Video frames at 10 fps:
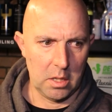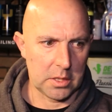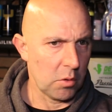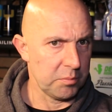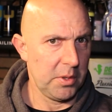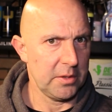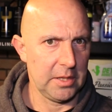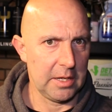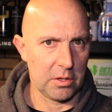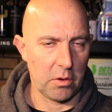Golden Bird
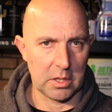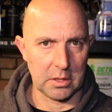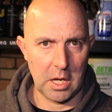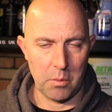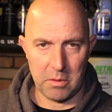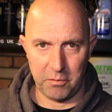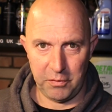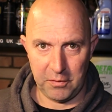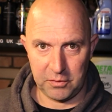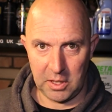Detail, I can get away with
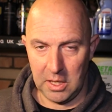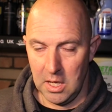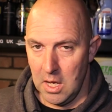50.